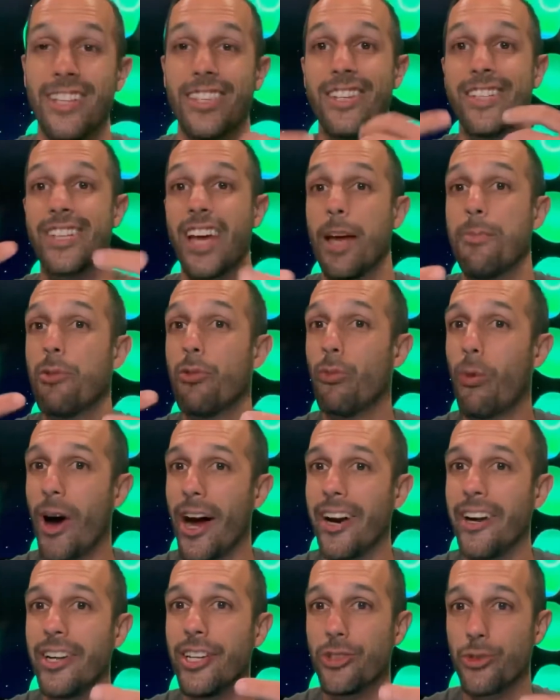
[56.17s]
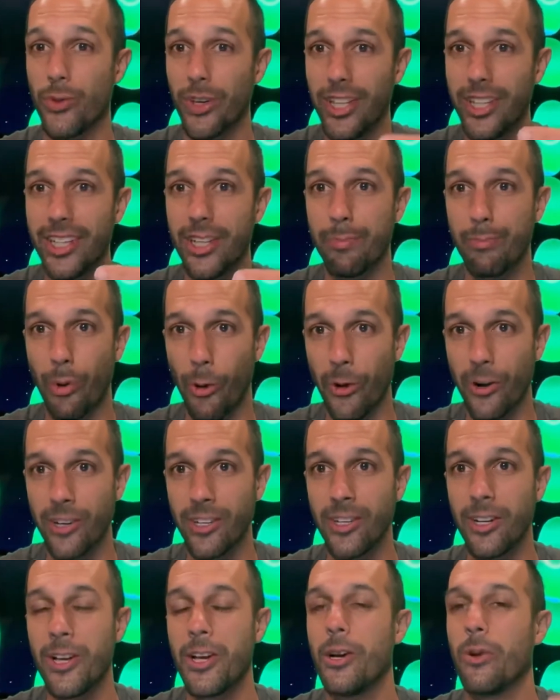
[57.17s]
The type of wiring is really
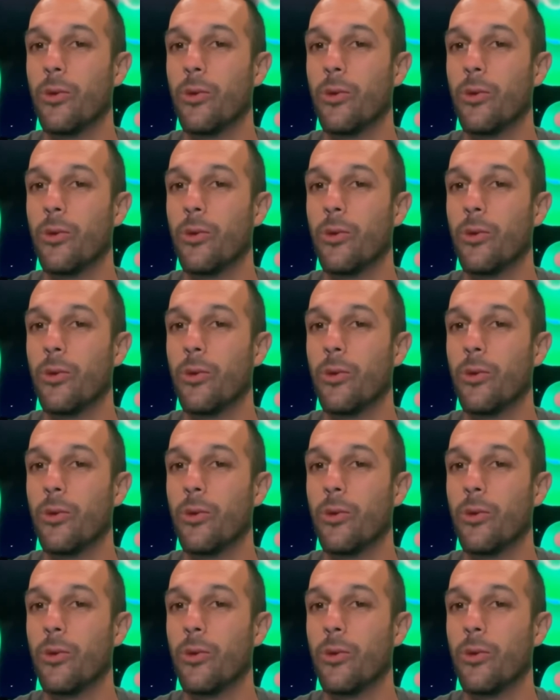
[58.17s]
important